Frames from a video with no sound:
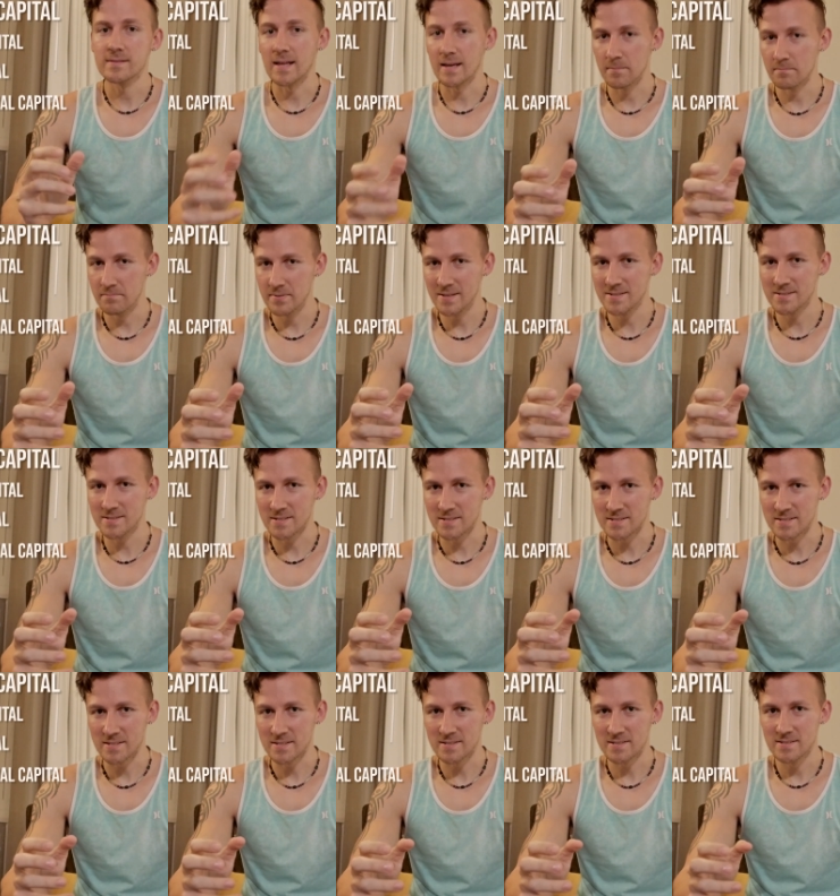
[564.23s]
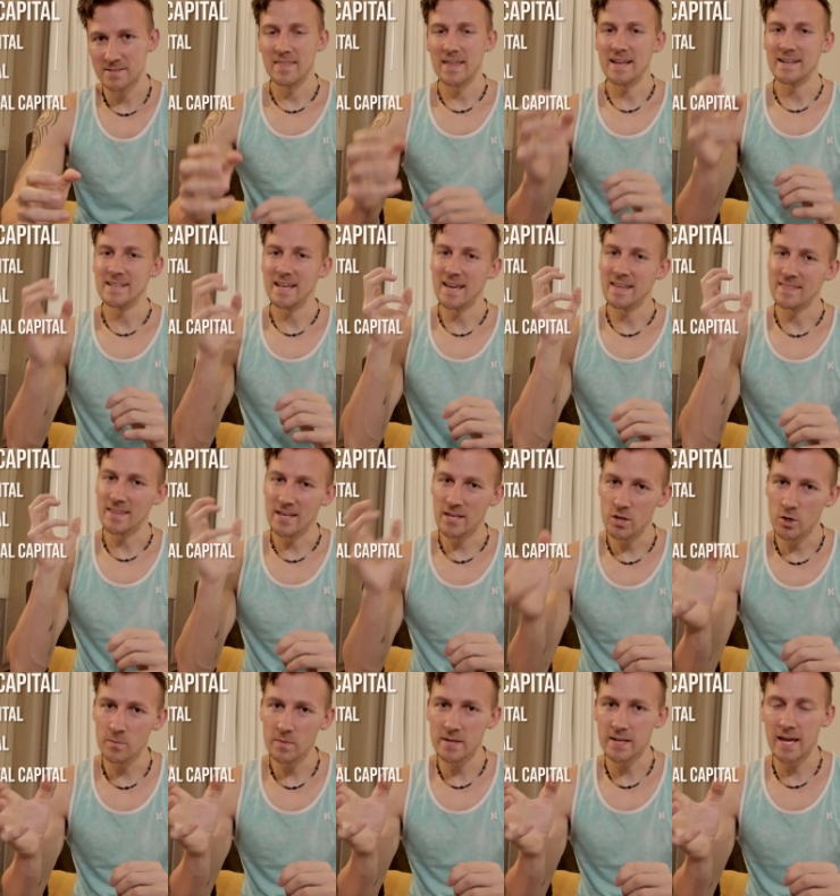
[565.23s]
like businesses. They take the
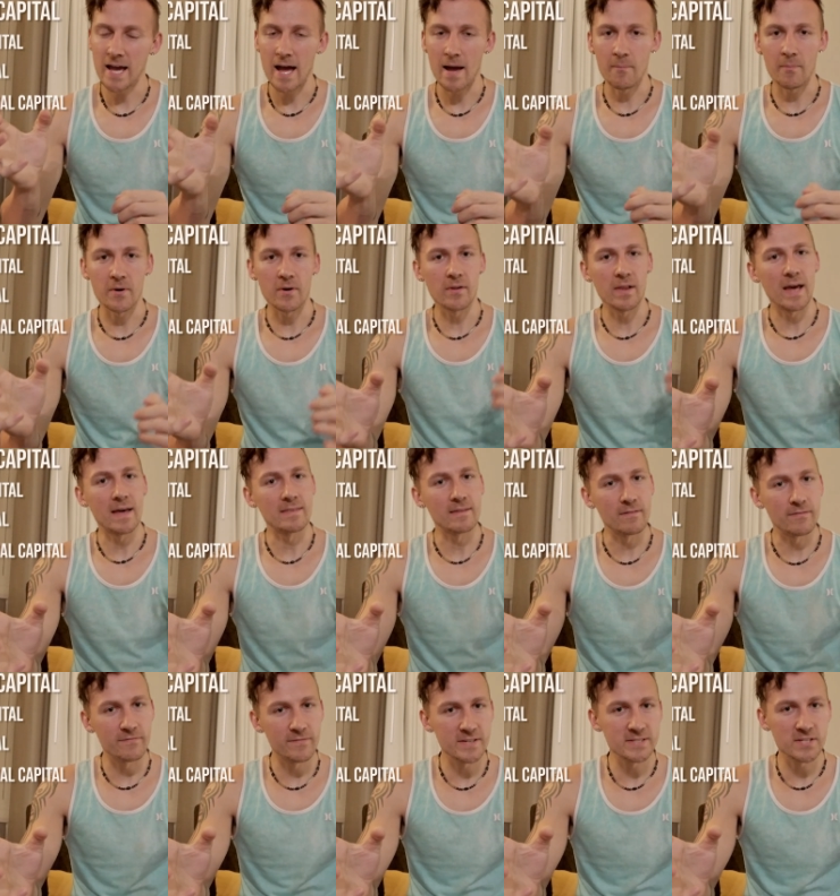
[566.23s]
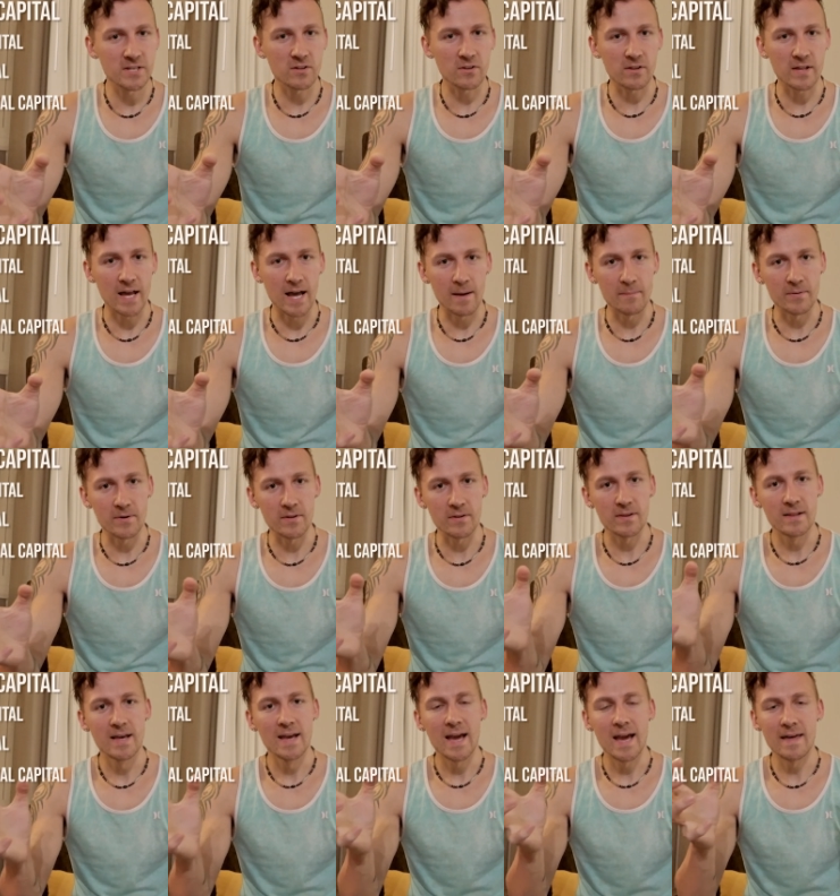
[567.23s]
human capital and the physical
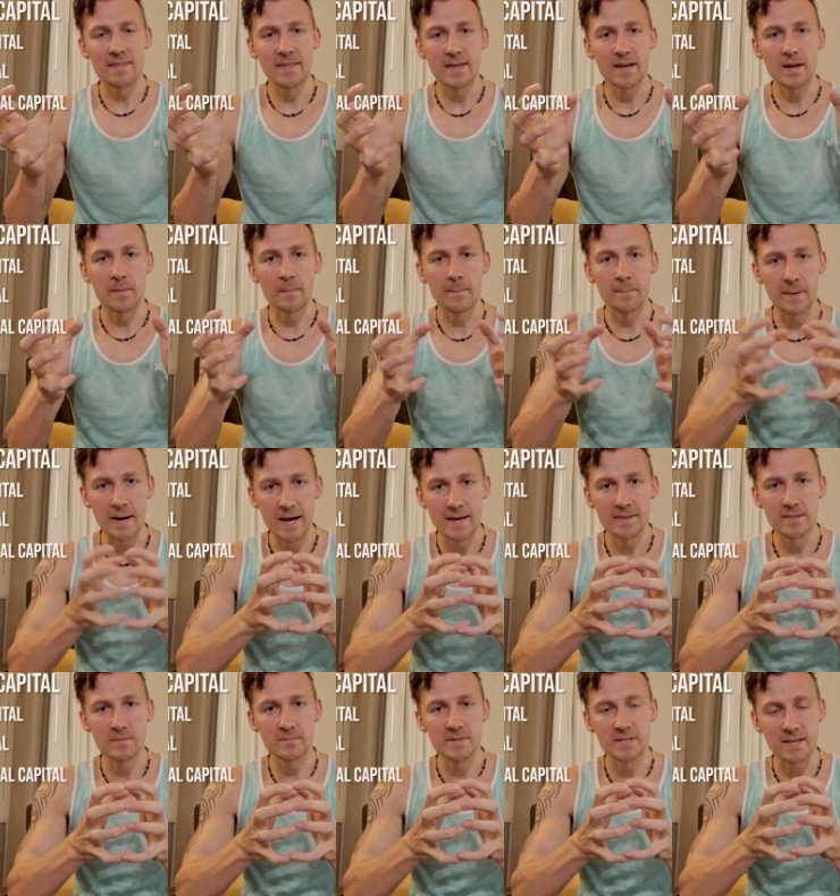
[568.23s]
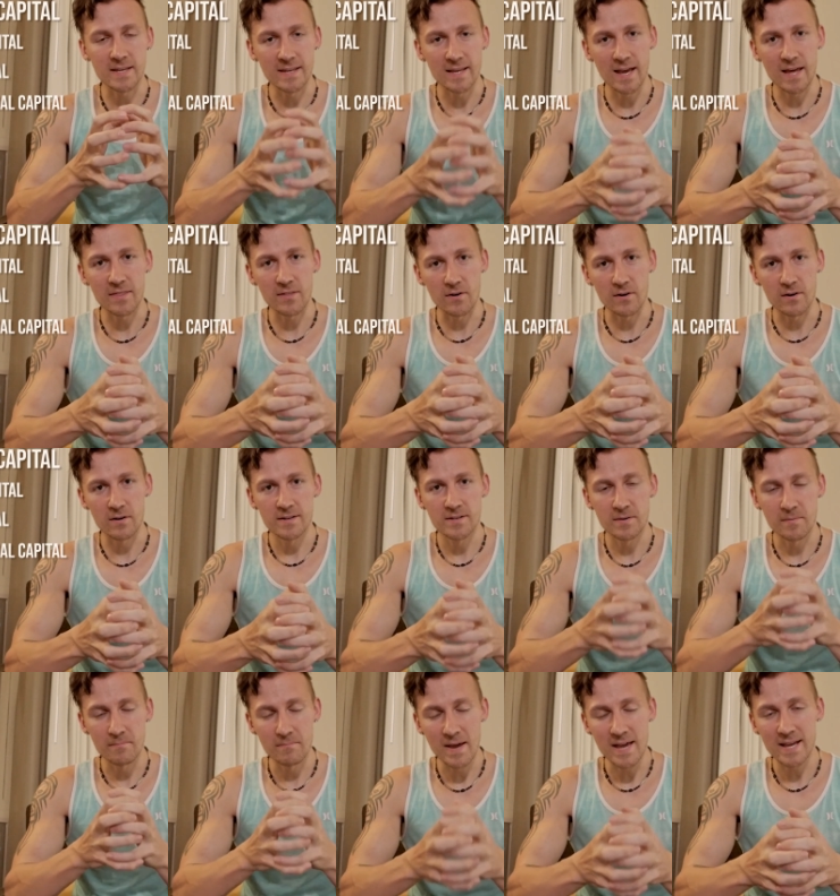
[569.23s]
capital and they combine them together
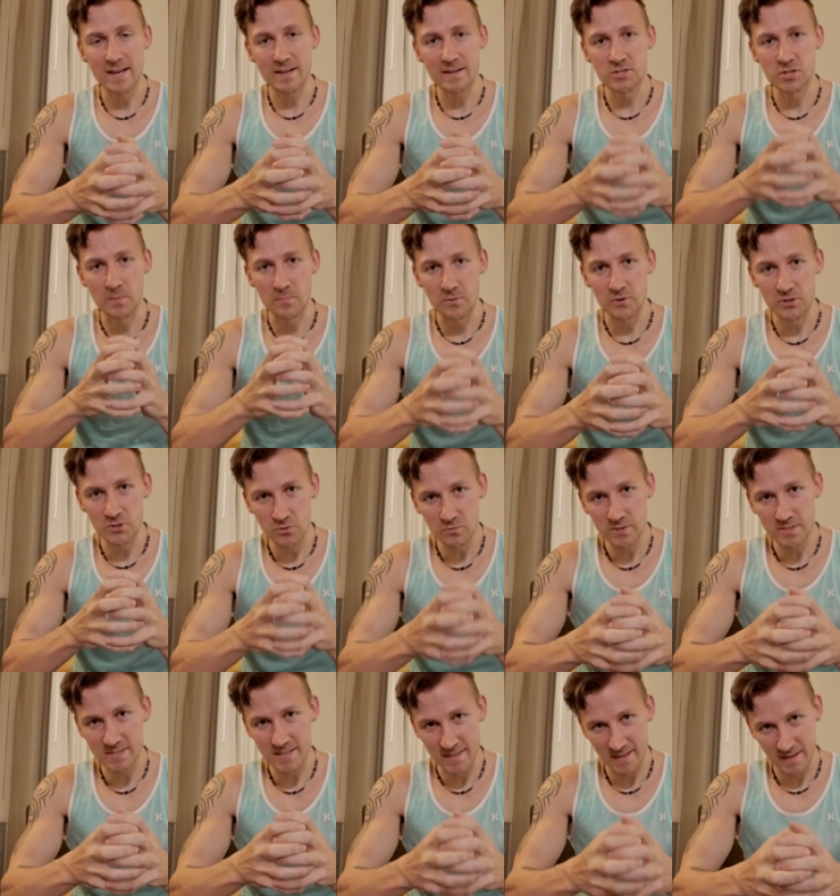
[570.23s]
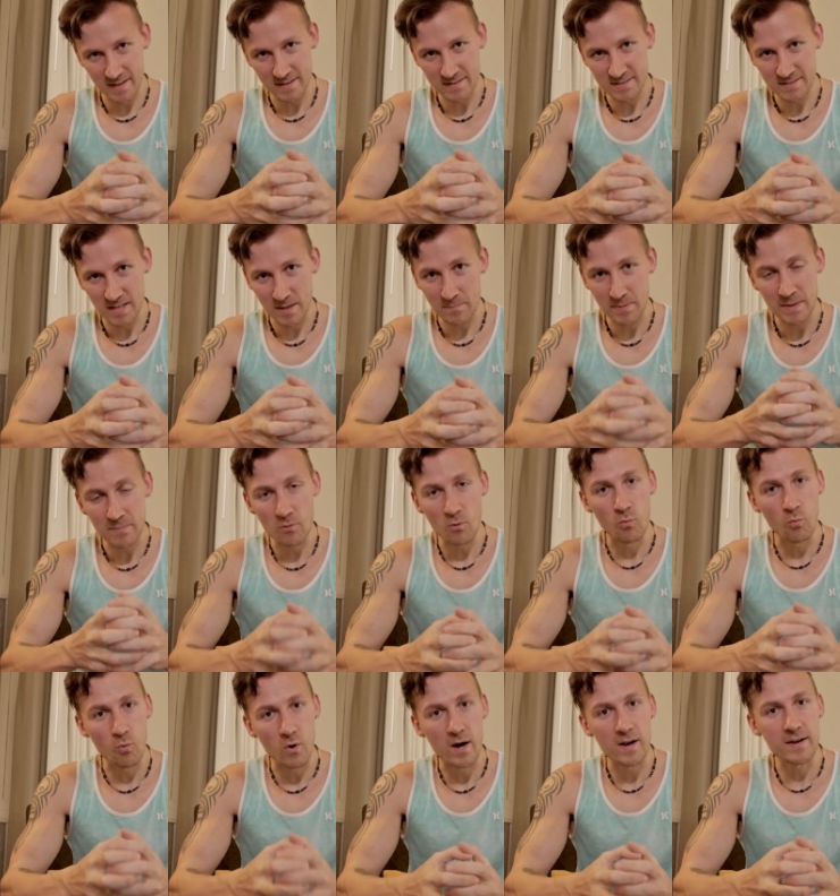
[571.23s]
to make, to produce things that people
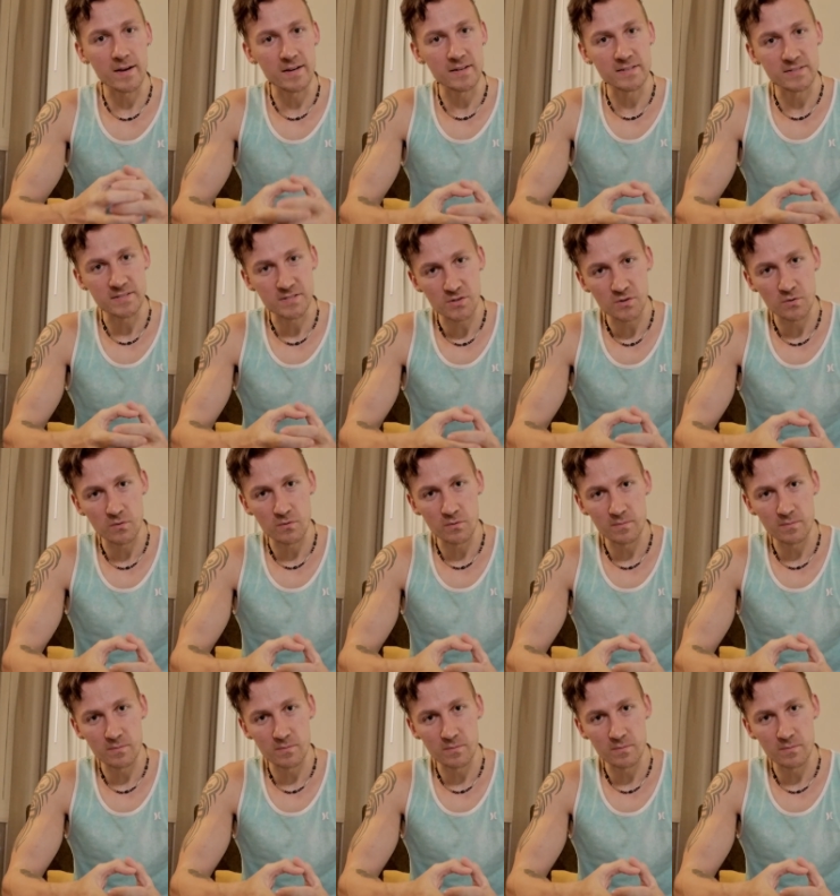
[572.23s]
want to consume.